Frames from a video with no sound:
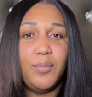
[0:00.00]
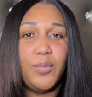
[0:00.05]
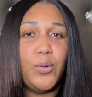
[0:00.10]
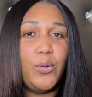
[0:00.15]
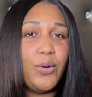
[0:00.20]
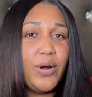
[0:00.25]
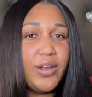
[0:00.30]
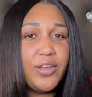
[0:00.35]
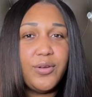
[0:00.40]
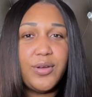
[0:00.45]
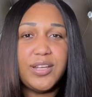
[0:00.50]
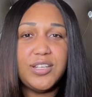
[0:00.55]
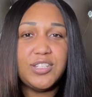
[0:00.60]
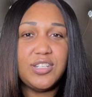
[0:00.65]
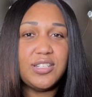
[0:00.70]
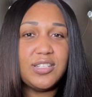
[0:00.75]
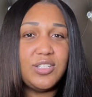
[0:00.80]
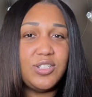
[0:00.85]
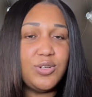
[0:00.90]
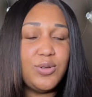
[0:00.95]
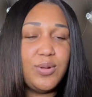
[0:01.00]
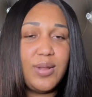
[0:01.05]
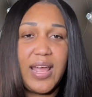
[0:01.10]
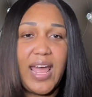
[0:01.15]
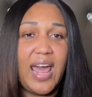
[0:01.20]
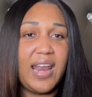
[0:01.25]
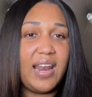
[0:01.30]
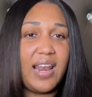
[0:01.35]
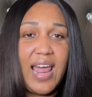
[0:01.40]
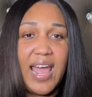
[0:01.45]
Or you can just do
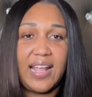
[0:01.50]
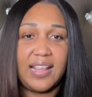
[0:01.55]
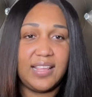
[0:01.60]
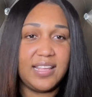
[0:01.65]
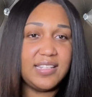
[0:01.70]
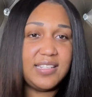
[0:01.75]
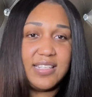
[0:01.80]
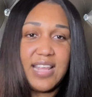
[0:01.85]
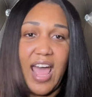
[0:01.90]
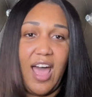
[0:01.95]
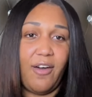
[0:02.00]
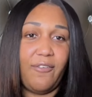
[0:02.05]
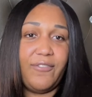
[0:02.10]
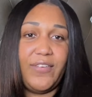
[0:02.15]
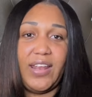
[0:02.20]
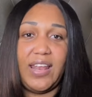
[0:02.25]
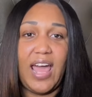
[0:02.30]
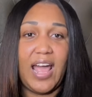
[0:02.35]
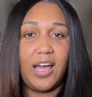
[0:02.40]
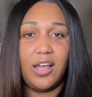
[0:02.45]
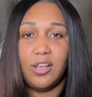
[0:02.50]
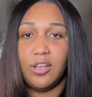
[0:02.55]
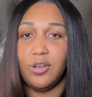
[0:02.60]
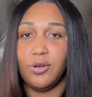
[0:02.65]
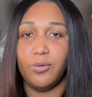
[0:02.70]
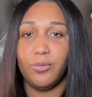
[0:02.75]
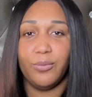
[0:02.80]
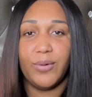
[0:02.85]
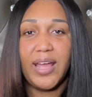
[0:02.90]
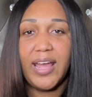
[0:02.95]
kind of like this outfit, like a
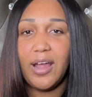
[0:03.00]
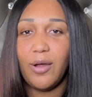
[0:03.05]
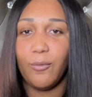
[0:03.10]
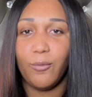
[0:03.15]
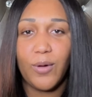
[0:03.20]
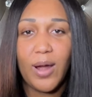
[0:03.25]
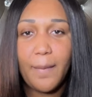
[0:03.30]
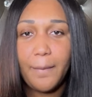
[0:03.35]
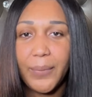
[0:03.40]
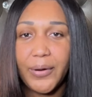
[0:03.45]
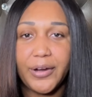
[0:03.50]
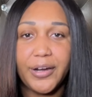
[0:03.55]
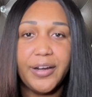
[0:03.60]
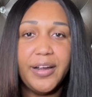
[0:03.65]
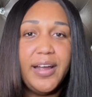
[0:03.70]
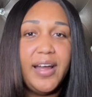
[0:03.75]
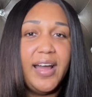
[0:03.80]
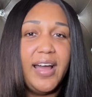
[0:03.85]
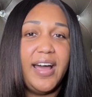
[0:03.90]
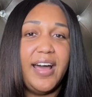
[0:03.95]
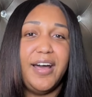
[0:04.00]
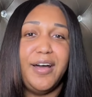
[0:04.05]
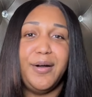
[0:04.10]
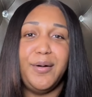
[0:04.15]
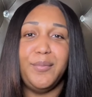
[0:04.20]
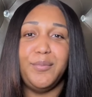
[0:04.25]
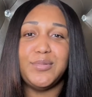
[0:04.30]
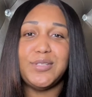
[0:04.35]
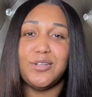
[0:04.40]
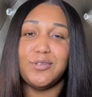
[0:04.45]
little red romper.
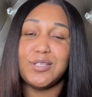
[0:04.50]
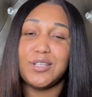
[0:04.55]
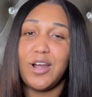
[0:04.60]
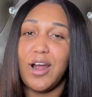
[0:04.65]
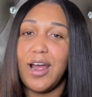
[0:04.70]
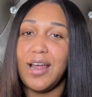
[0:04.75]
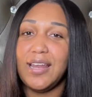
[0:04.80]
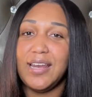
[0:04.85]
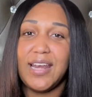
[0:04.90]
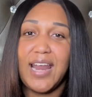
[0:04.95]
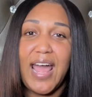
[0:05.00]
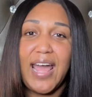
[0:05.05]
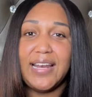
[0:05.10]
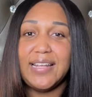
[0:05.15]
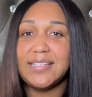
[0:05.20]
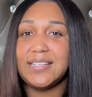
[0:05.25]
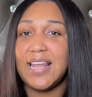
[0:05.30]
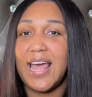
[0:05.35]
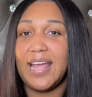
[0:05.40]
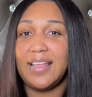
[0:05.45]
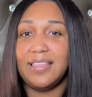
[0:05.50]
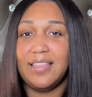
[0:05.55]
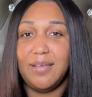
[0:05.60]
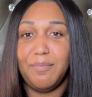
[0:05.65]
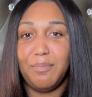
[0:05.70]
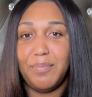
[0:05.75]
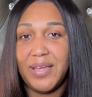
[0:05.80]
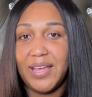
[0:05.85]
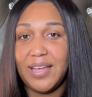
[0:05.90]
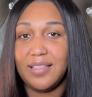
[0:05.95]
So Scarlet Night is like the
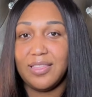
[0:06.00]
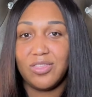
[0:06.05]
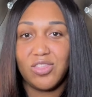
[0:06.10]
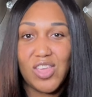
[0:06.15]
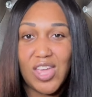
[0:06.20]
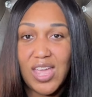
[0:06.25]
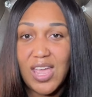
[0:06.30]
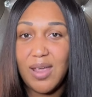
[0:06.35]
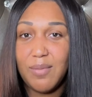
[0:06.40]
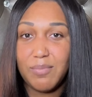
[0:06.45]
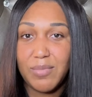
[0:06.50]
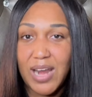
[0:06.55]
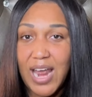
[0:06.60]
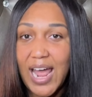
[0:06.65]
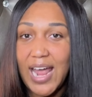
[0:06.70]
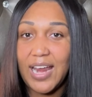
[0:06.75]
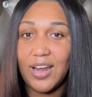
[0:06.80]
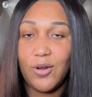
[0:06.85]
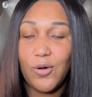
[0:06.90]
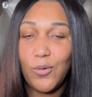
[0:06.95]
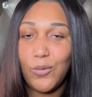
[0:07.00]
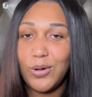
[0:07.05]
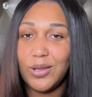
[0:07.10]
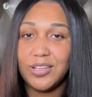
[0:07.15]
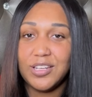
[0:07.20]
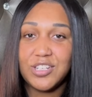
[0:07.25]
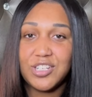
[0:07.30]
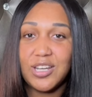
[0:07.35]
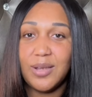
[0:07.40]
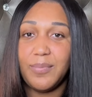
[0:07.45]
big theme night on
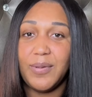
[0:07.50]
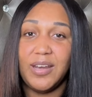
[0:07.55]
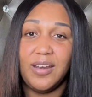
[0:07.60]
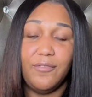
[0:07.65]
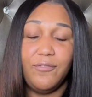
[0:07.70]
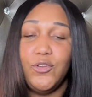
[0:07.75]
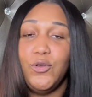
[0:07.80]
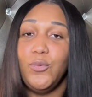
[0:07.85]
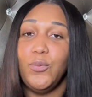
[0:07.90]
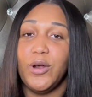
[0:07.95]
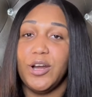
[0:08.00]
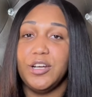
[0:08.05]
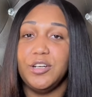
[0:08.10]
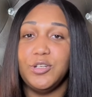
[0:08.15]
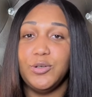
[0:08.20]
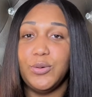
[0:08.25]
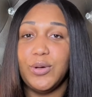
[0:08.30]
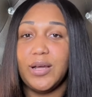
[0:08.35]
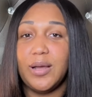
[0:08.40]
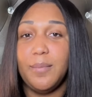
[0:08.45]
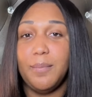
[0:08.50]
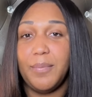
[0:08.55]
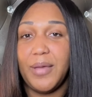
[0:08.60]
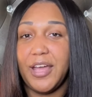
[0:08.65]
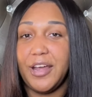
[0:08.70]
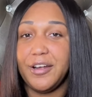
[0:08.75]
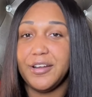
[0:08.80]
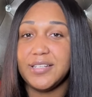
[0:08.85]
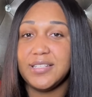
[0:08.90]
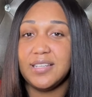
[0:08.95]
the ship. And if you were to do a
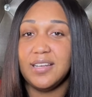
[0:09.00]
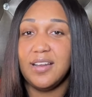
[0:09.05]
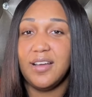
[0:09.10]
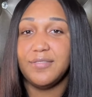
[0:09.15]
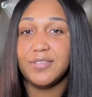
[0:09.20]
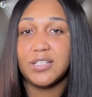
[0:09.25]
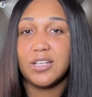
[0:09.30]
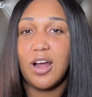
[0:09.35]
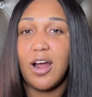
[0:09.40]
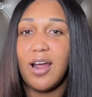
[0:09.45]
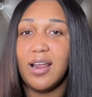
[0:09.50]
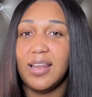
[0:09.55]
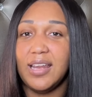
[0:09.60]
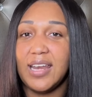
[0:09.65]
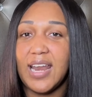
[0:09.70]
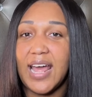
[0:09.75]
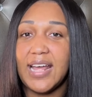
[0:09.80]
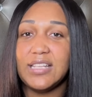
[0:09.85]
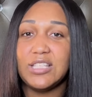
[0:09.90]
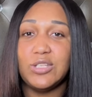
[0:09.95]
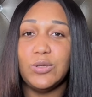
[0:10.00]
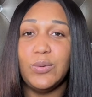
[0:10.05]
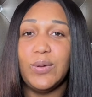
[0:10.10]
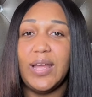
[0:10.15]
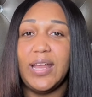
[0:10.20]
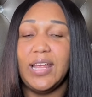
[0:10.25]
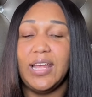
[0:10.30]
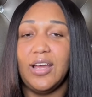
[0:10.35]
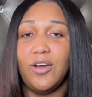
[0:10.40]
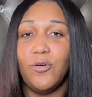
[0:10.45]
comparison of Scarlet Night to
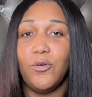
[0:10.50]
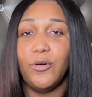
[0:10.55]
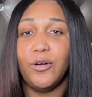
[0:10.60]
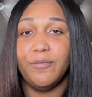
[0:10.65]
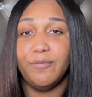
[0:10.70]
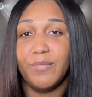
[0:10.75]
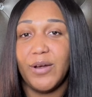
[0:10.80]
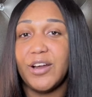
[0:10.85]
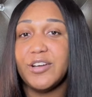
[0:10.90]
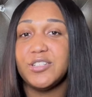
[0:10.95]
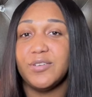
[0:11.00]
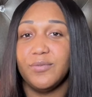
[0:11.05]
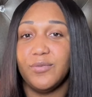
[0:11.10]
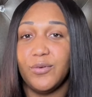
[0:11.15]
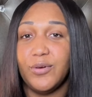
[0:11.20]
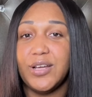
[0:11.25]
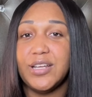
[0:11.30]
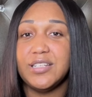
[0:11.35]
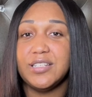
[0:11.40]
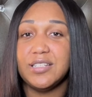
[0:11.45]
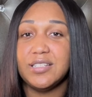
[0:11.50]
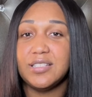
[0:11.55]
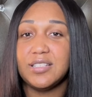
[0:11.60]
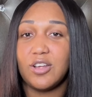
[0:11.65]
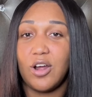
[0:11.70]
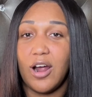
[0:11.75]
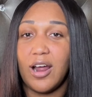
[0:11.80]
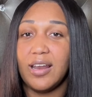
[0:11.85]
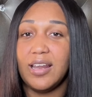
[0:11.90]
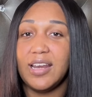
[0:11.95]
a, or Virgin Voyages
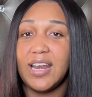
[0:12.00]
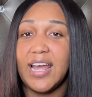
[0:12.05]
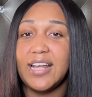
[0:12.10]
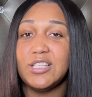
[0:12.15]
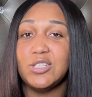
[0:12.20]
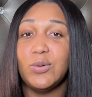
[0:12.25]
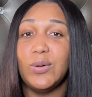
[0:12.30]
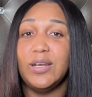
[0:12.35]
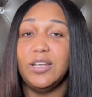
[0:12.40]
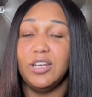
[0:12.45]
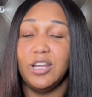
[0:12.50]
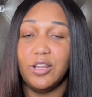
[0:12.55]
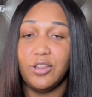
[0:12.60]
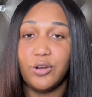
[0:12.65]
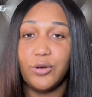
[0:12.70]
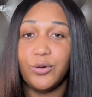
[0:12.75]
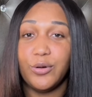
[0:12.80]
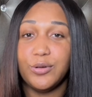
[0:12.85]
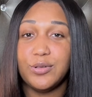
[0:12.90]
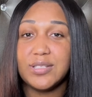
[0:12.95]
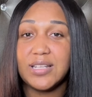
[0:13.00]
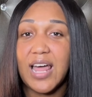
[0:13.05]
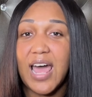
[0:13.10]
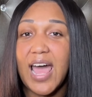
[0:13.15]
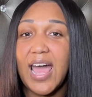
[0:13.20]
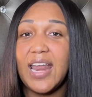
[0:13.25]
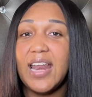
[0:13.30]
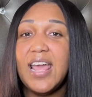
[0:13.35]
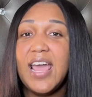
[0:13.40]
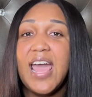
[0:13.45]
Scarlet Night to another cruise
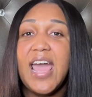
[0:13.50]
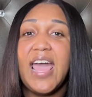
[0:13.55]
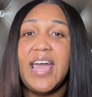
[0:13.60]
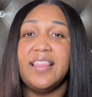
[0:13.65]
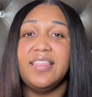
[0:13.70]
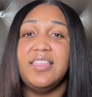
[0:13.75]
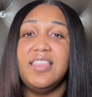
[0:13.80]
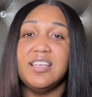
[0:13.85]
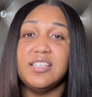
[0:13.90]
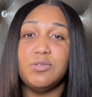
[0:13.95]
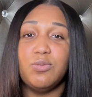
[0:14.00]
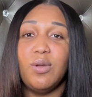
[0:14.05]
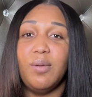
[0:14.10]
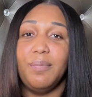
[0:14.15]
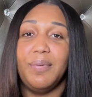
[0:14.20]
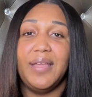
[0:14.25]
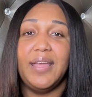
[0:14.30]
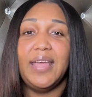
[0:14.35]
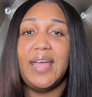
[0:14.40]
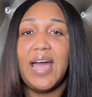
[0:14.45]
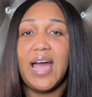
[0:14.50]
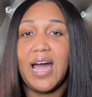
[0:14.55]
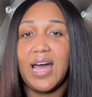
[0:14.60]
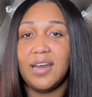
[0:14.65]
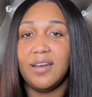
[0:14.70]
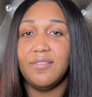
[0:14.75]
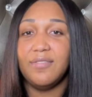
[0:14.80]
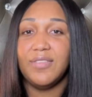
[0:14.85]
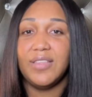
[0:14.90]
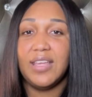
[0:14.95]
line, this would be
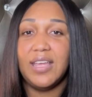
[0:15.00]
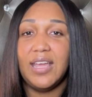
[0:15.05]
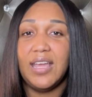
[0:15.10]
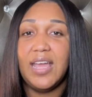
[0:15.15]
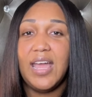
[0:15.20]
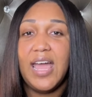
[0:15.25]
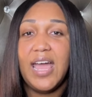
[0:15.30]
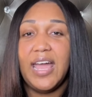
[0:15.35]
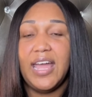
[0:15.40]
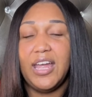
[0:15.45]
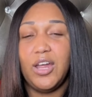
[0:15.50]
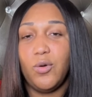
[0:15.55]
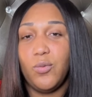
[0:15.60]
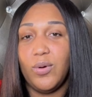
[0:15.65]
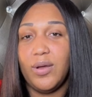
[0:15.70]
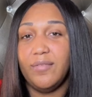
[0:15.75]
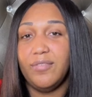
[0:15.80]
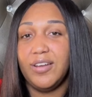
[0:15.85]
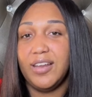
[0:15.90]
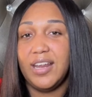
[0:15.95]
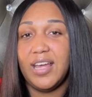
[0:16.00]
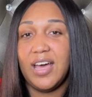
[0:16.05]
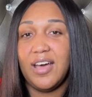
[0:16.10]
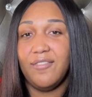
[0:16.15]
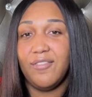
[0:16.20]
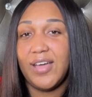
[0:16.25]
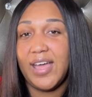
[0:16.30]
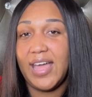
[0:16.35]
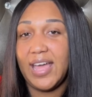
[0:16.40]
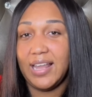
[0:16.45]
kind of the equivalent
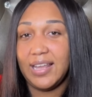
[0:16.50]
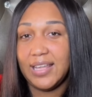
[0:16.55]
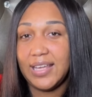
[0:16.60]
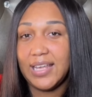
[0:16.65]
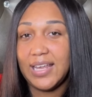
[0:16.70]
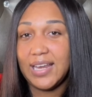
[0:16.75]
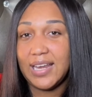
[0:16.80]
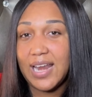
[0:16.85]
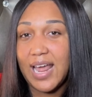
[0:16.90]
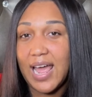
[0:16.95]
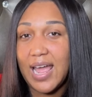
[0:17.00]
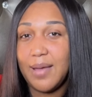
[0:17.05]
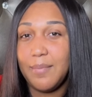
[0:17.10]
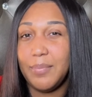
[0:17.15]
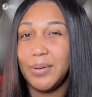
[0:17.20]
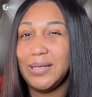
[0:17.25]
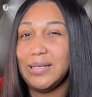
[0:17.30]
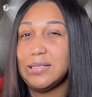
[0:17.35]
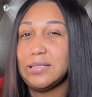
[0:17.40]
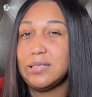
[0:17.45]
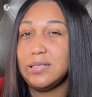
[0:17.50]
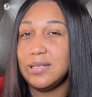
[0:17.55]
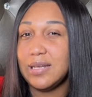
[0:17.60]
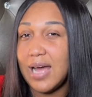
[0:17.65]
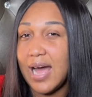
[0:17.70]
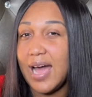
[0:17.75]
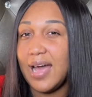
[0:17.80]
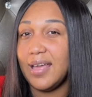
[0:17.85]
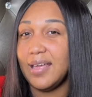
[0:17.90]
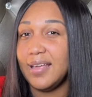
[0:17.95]
of an elegant night, but it's
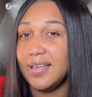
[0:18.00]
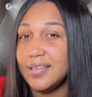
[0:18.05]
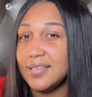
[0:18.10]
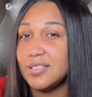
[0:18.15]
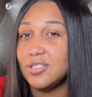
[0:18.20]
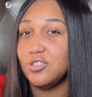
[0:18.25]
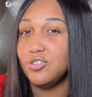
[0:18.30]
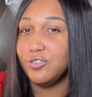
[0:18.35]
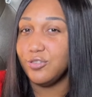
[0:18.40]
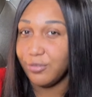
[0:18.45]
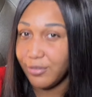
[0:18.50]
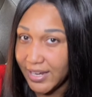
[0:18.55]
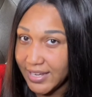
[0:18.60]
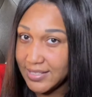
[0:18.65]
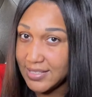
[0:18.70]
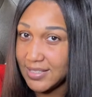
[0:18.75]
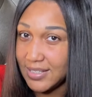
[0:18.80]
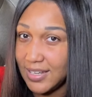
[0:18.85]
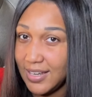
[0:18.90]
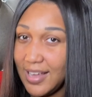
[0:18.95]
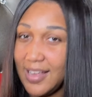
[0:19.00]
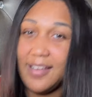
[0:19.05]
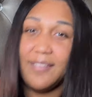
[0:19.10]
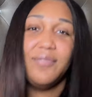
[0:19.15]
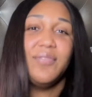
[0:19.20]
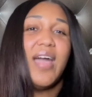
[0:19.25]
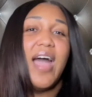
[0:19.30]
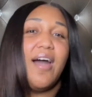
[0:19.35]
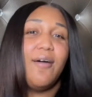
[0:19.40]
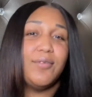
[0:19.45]
not as dressy.
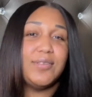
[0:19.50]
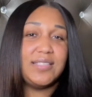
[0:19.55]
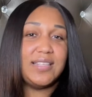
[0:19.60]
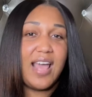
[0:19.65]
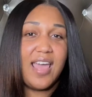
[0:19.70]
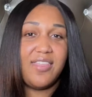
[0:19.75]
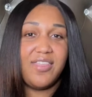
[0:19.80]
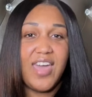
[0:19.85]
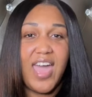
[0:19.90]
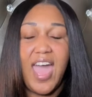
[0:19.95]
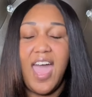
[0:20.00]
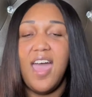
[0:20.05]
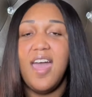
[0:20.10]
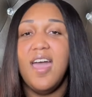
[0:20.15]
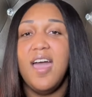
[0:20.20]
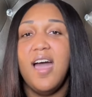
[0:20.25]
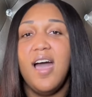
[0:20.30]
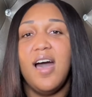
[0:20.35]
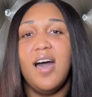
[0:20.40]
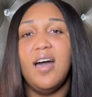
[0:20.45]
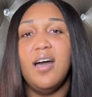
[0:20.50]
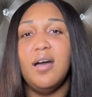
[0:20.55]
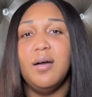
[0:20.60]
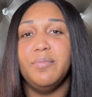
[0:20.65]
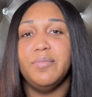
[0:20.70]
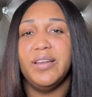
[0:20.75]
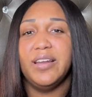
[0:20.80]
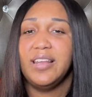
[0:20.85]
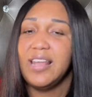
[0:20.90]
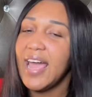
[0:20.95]
I would say that.
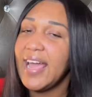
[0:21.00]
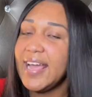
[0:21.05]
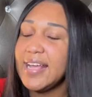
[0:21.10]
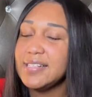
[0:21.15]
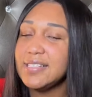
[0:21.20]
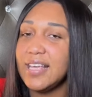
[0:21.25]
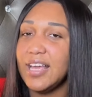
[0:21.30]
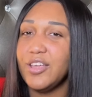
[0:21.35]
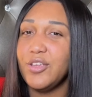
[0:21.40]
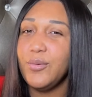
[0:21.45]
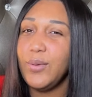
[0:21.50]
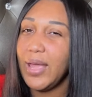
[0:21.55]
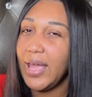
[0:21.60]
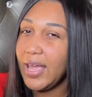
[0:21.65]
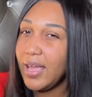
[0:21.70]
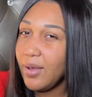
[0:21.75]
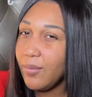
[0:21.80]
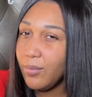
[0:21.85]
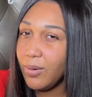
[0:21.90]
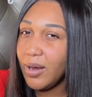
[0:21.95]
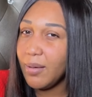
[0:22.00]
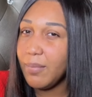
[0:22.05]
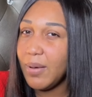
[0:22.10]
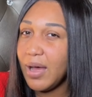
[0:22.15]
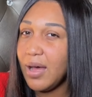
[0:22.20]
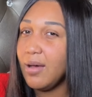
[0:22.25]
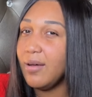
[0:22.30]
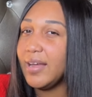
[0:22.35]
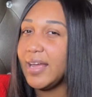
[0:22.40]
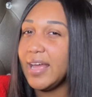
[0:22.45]
And like I said, you can wear
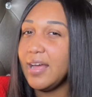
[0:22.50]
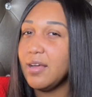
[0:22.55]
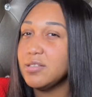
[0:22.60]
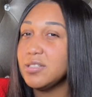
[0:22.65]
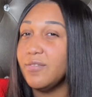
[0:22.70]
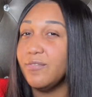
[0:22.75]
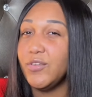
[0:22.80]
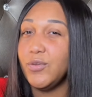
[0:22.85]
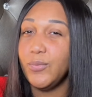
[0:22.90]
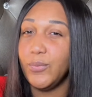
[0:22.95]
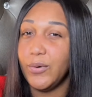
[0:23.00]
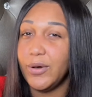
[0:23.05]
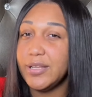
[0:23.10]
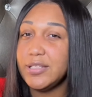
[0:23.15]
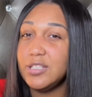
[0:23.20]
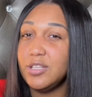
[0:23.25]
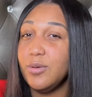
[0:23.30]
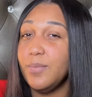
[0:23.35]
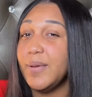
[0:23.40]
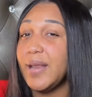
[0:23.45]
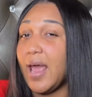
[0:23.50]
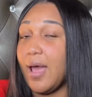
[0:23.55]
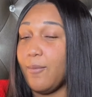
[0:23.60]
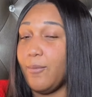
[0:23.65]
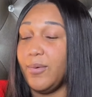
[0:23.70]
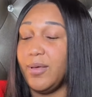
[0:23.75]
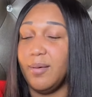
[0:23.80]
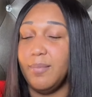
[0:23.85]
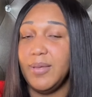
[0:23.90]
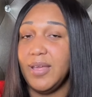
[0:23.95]
ball gowns if you want to, but I
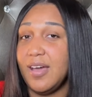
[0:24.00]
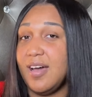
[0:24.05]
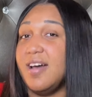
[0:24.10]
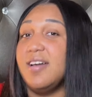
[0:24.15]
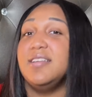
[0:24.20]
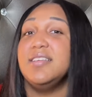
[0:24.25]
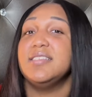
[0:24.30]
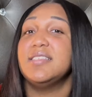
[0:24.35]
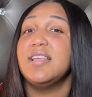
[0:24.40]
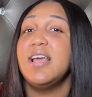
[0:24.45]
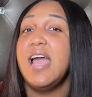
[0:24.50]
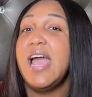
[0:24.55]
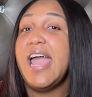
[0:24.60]
will be honest.